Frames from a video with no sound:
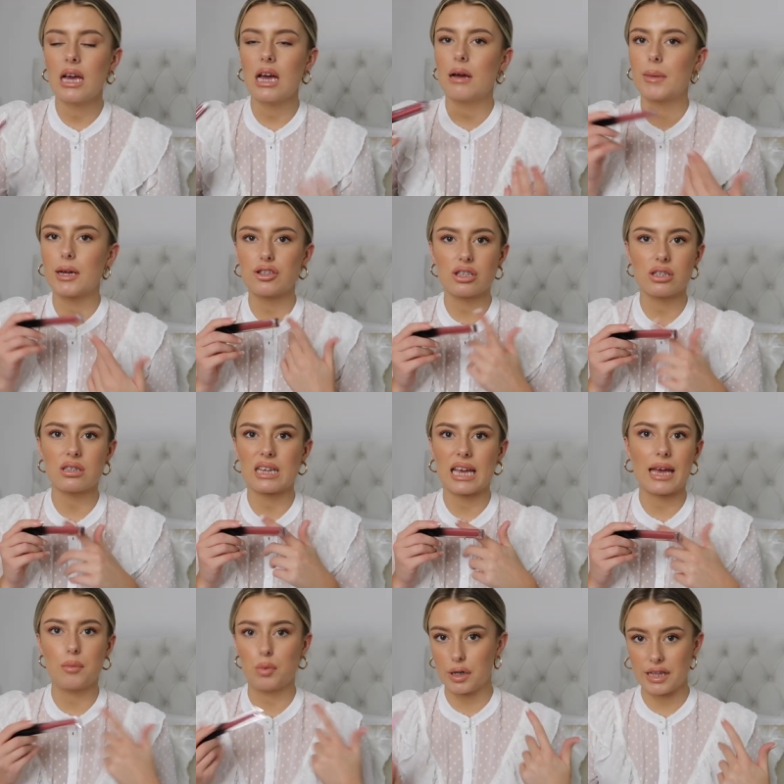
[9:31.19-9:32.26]
imagine
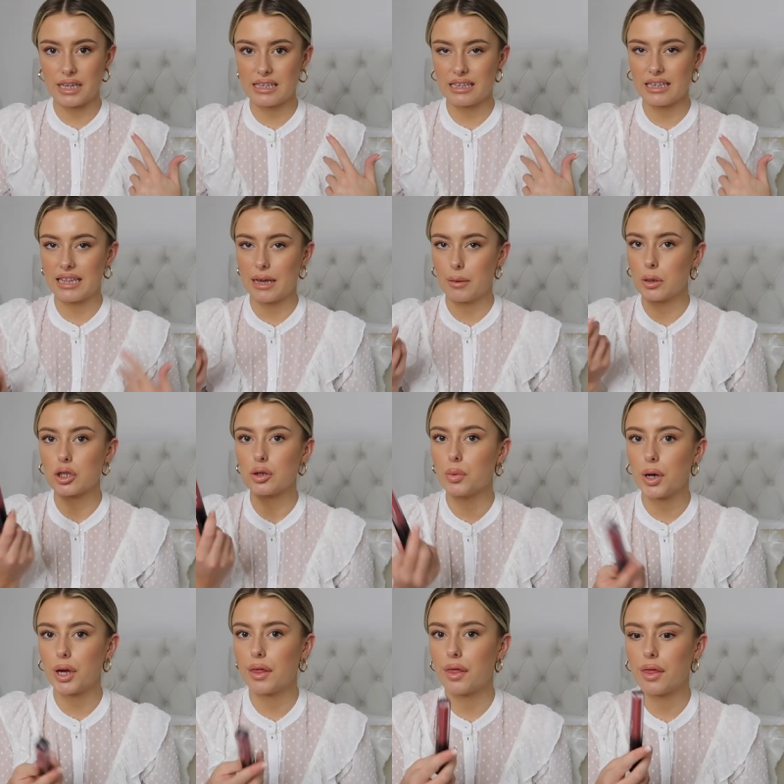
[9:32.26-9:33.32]
getting one of these in there, which are
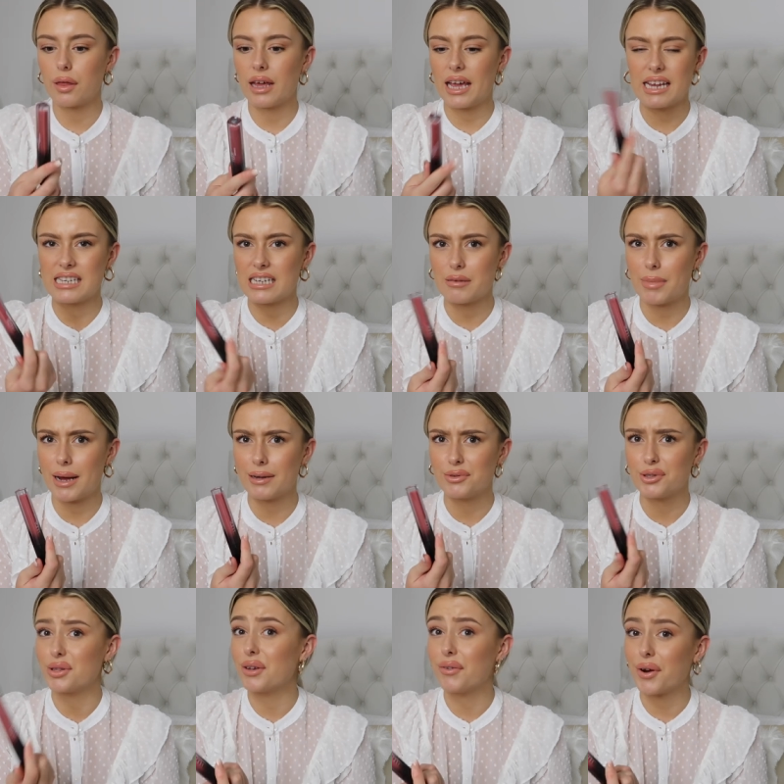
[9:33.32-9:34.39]
worth eighteen
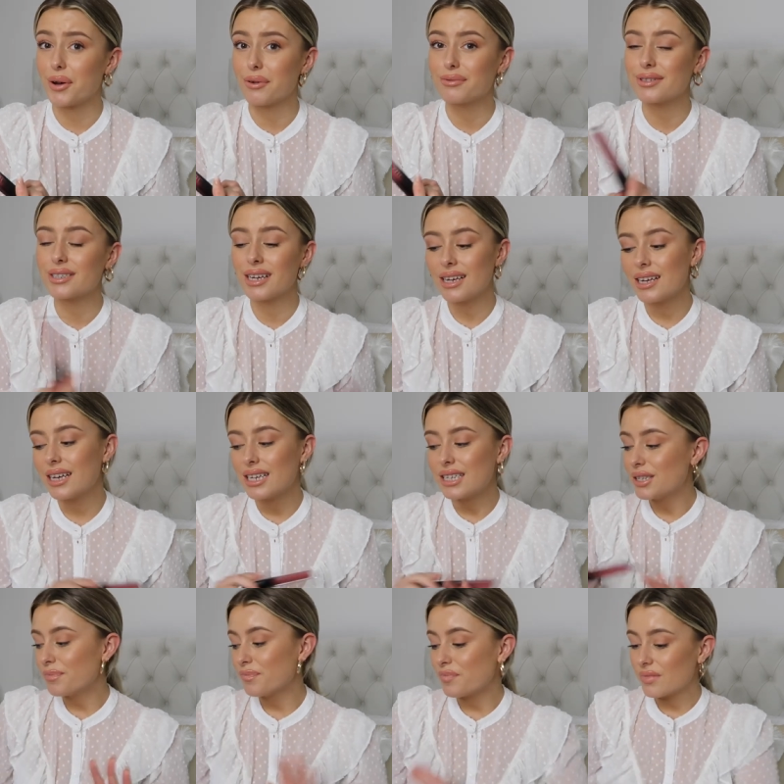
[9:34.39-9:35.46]
pounds on their own.
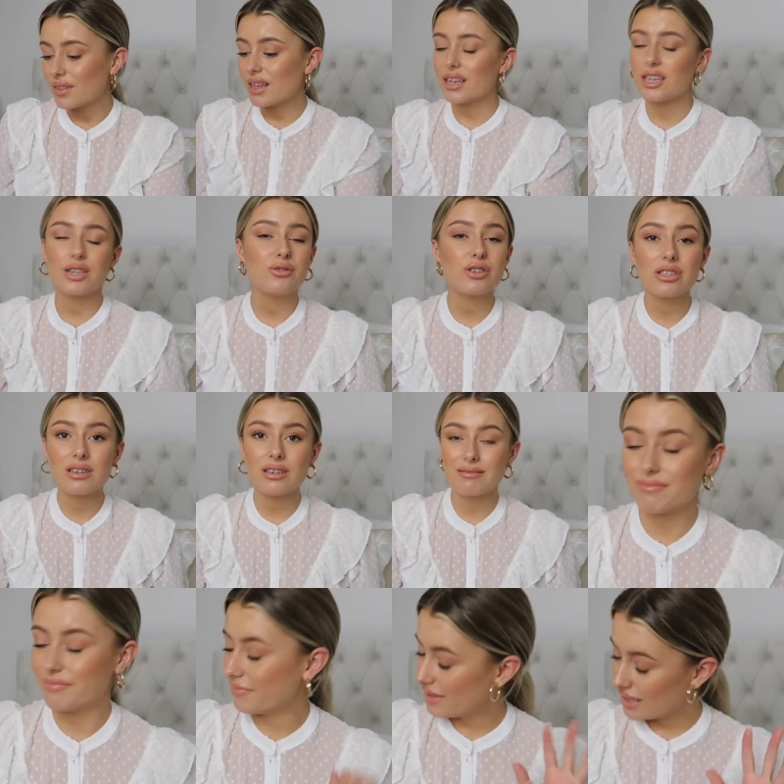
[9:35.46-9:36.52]
You just,
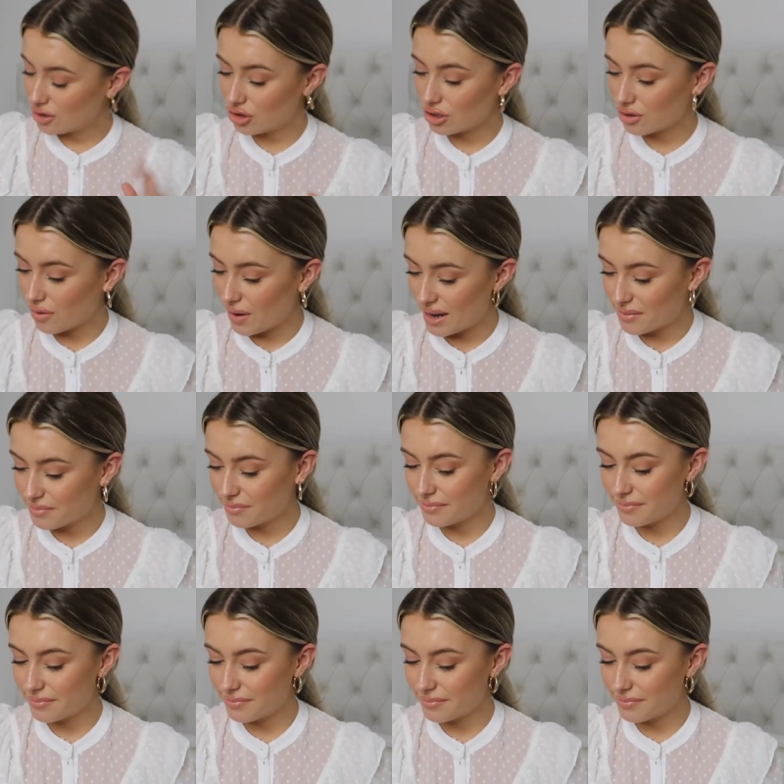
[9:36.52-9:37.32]
it's just great.